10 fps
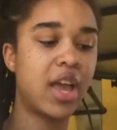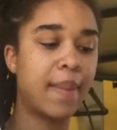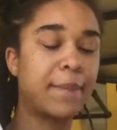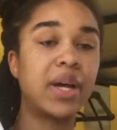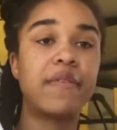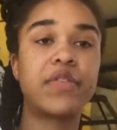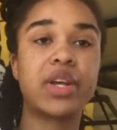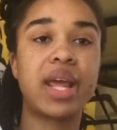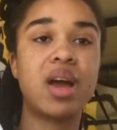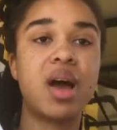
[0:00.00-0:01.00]
But for
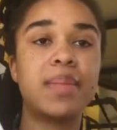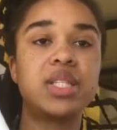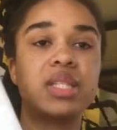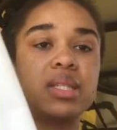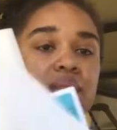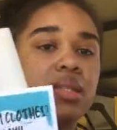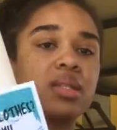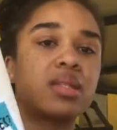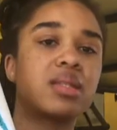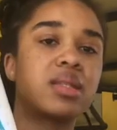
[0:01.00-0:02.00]
now, I'm going to just
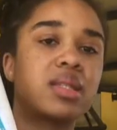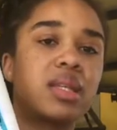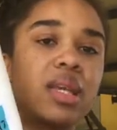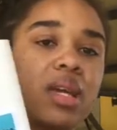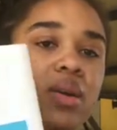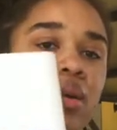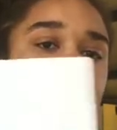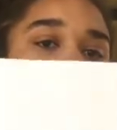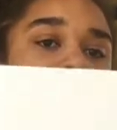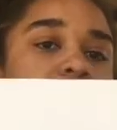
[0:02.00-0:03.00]
stick it
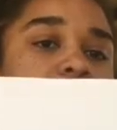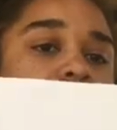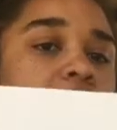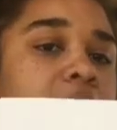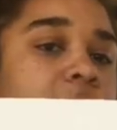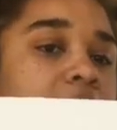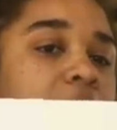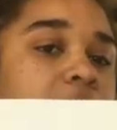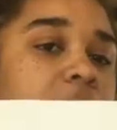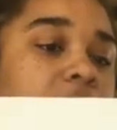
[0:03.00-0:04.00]
on
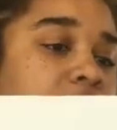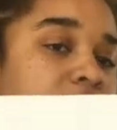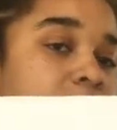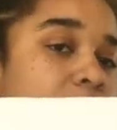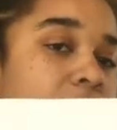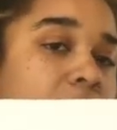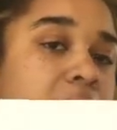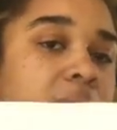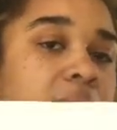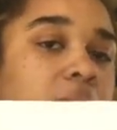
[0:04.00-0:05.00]
this part,
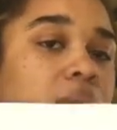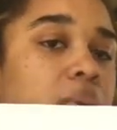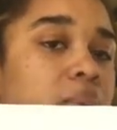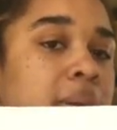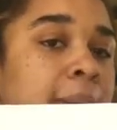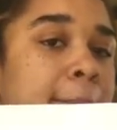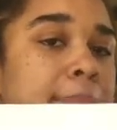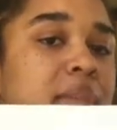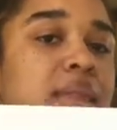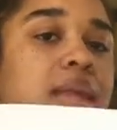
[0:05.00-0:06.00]
glue it,
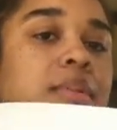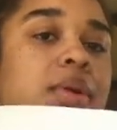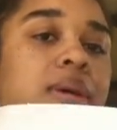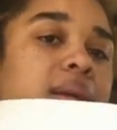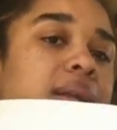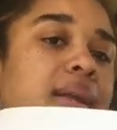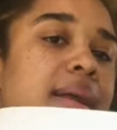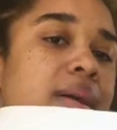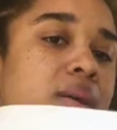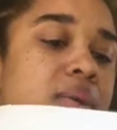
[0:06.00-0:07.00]
and then I'm going to cut it
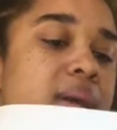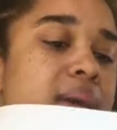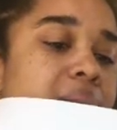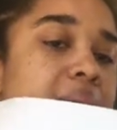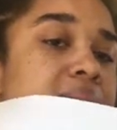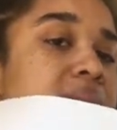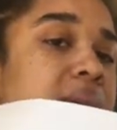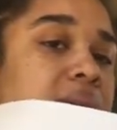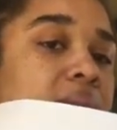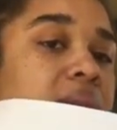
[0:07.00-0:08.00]
out. And
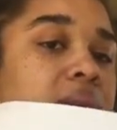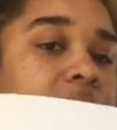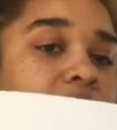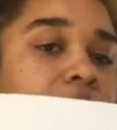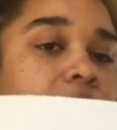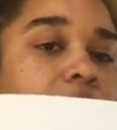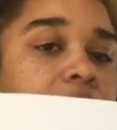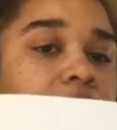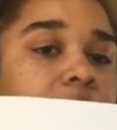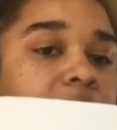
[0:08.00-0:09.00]
then it's going to
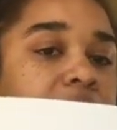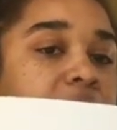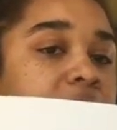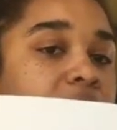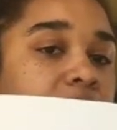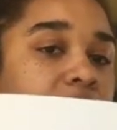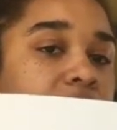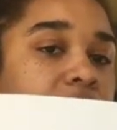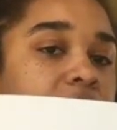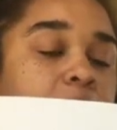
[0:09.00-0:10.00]
fit into here
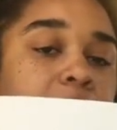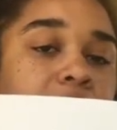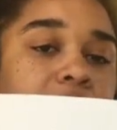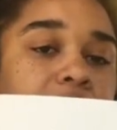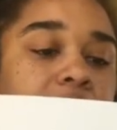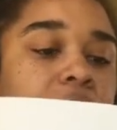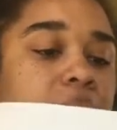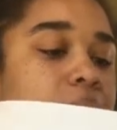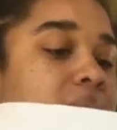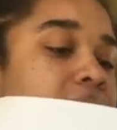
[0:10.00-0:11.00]
so people can see what it